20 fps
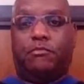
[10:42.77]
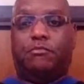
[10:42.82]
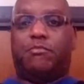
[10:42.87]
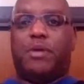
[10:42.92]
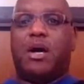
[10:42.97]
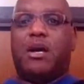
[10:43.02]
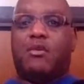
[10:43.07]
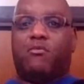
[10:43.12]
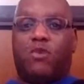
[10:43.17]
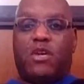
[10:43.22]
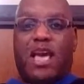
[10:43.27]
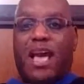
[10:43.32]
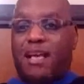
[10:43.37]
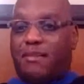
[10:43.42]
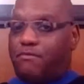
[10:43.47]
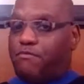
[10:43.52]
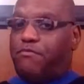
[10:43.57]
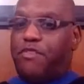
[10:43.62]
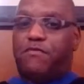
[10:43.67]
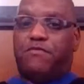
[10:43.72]
But we
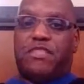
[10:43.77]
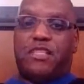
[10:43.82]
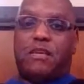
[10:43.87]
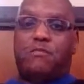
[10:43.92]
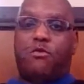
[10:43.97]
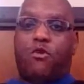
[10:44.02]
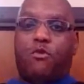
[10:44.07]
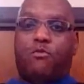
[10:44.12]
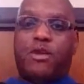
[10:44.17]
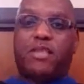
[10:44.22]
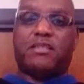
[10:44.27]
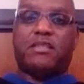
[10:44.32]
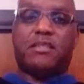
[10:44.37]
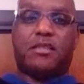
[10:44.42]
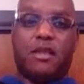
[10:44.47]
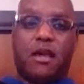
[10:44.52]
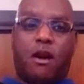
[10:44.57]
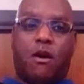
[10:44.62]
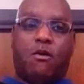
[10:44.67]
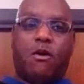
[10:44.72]
got 15 more weeks to
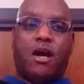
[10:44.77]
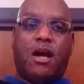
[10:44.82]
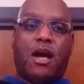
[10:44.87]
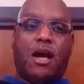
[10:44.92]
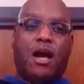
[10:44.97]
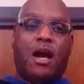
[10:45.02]
go.